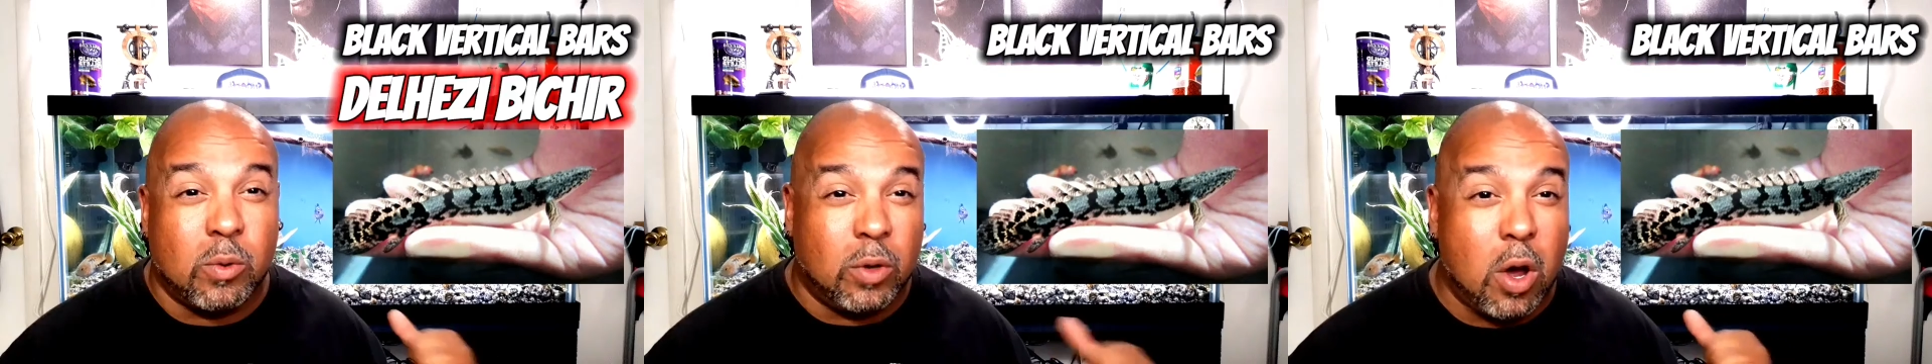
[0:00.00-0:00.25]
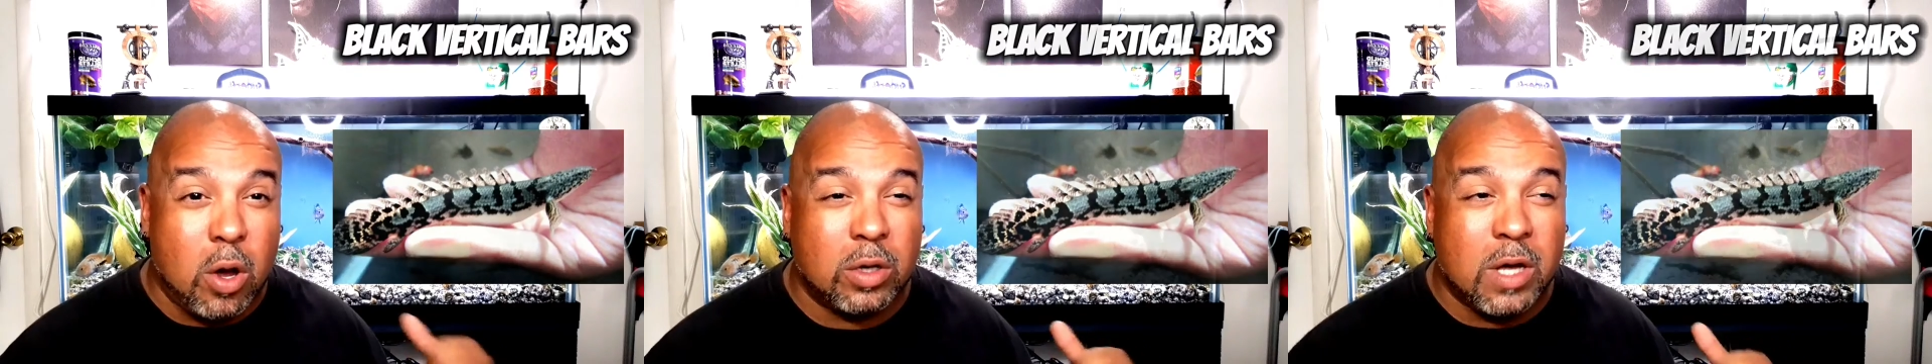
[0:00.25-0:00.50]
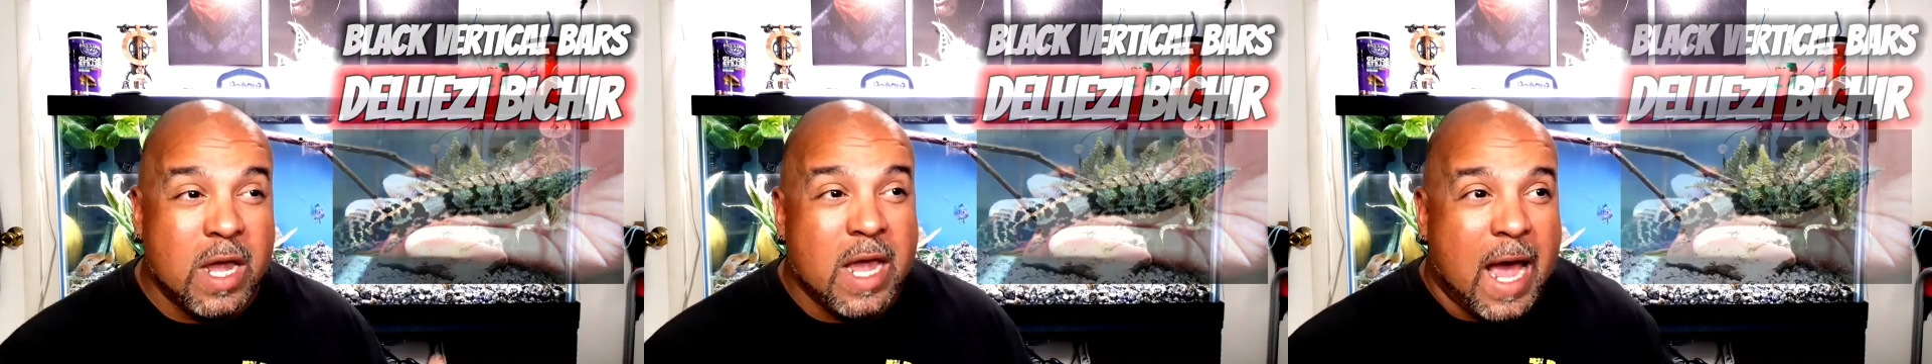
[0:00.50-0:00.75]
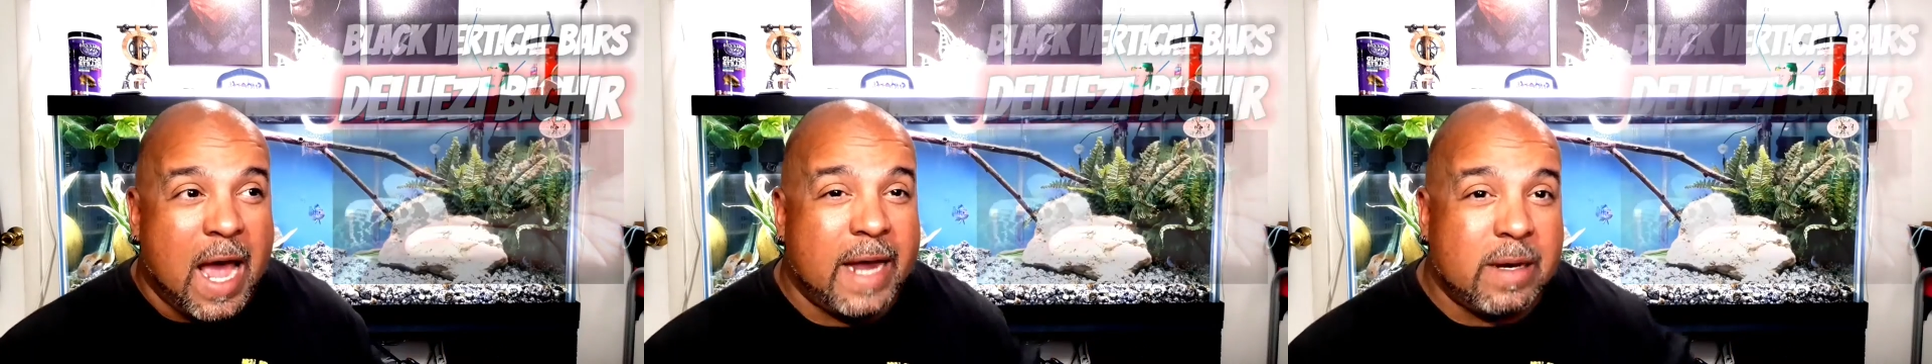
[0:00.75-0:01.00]
been so
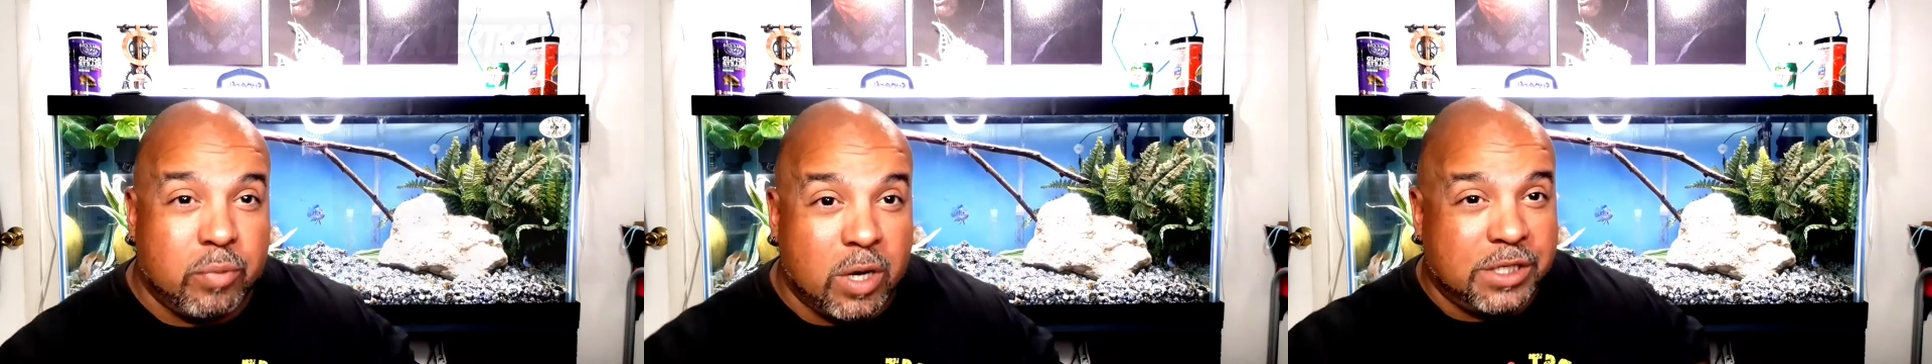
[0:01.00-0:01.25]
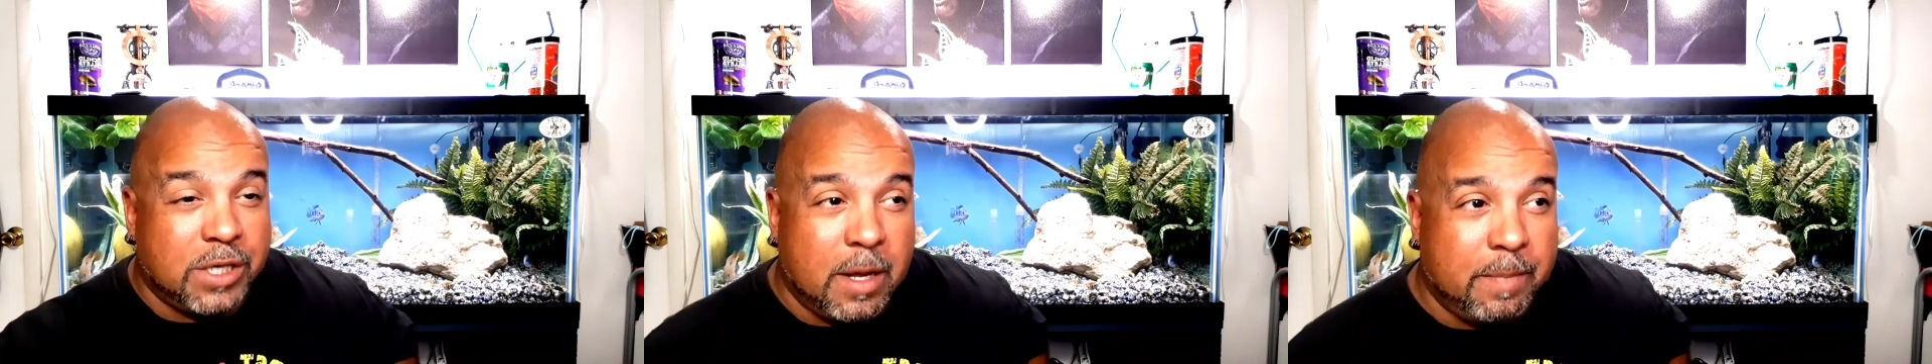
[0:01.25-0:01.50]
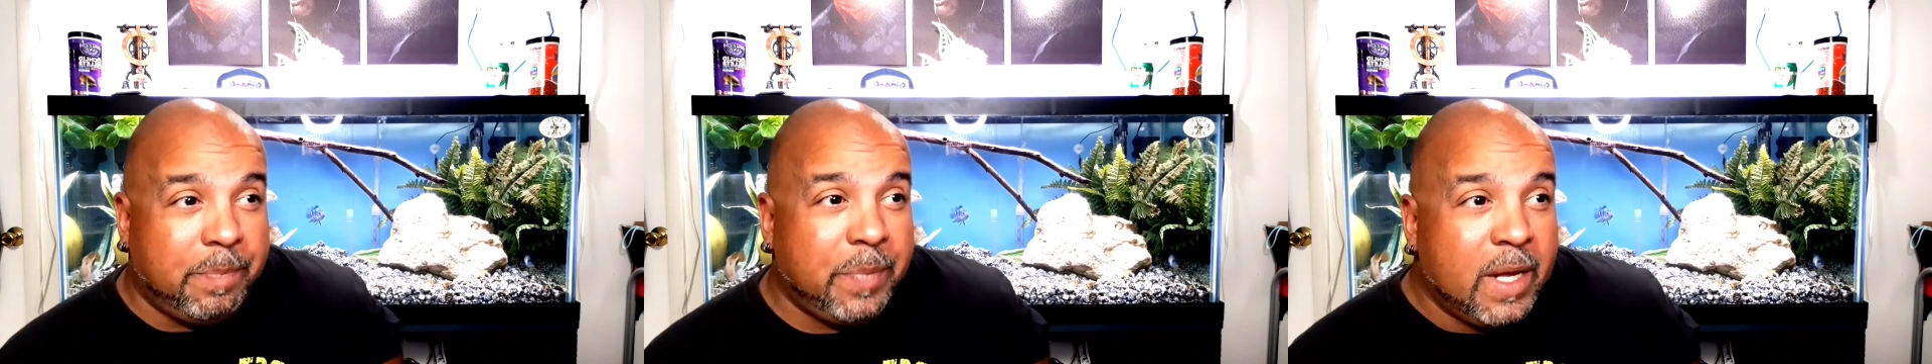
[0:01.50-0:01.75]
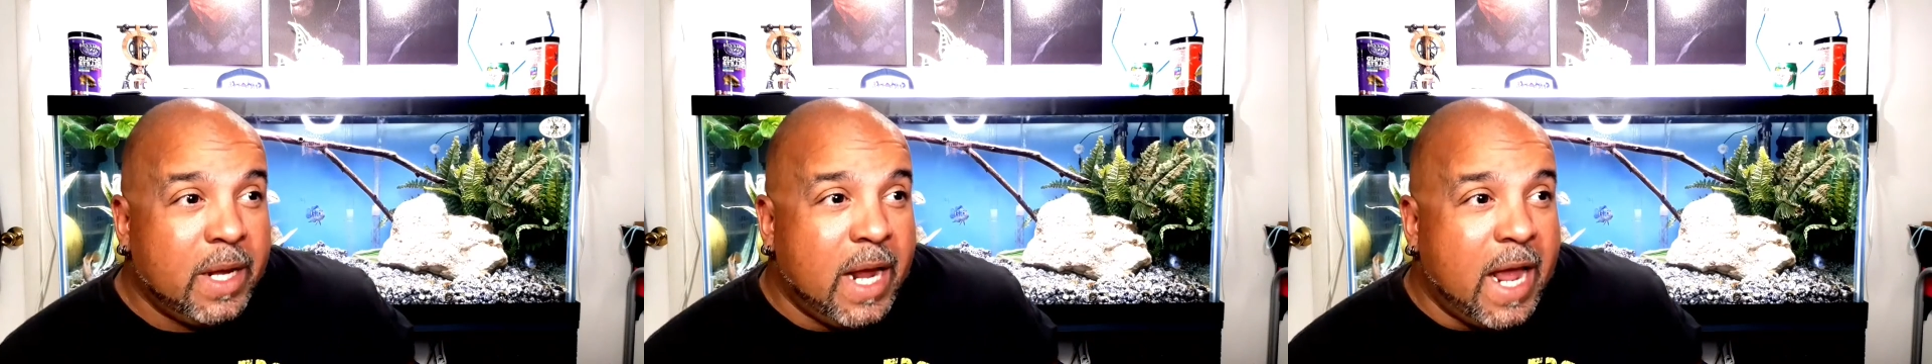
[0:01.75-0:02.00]
long, I had to brush
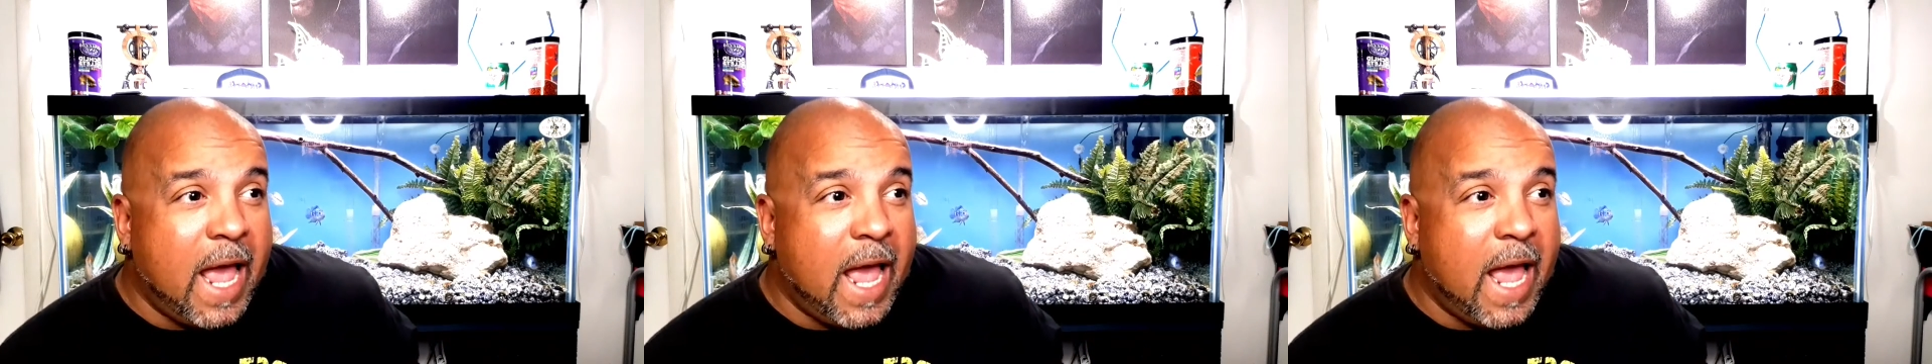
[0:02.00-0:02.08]
up.